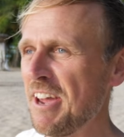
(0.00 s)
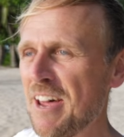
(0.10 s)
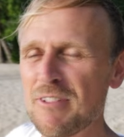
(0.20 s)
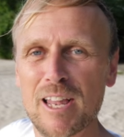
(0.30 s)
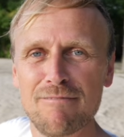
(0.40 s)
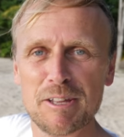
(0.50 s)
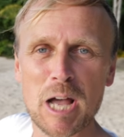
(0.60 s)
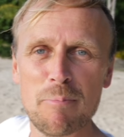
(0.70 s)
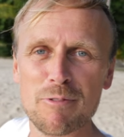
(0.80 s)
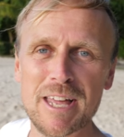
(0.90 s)
And the lovely
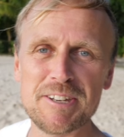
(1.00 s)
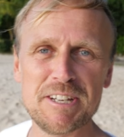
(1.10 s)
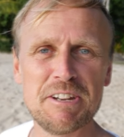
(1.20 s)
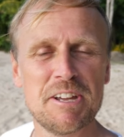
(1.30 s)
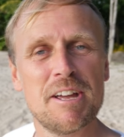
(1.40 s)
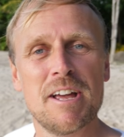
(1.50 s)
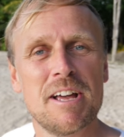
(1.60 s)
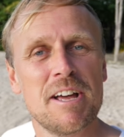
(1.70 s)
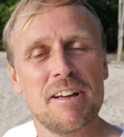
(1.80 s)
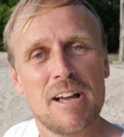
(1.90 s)
couple that did
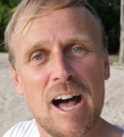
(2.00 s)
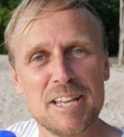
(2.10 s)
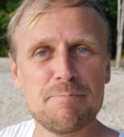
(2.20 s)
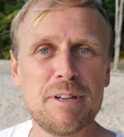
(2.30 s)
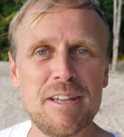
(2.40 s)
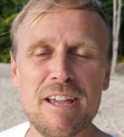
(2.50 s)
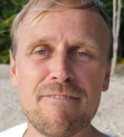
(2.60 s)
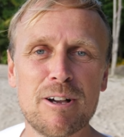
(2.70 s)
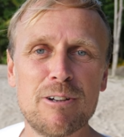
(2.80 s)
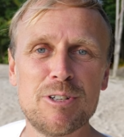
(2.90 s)
asked me if
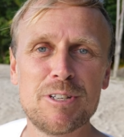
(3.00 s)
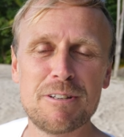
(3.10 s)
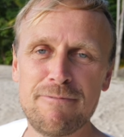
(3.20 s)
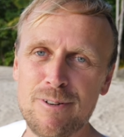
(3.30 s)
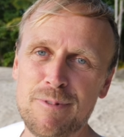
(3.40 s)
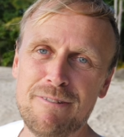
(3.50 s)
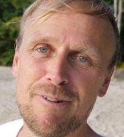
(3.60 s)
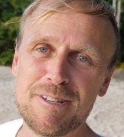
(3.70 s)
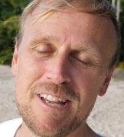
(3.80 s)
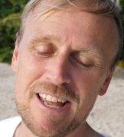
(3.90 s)
I could just film their
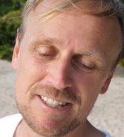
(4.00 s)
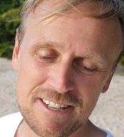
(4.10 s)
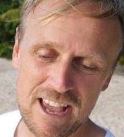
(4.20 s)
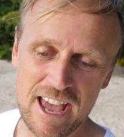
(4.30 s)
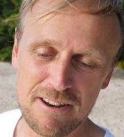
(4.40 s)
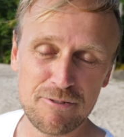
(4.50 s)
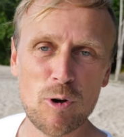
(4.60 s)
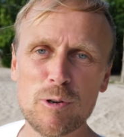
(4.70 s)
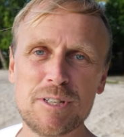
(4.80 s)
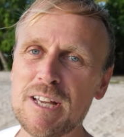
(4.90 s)
first dance. And of
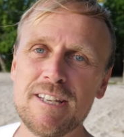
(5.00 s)
course I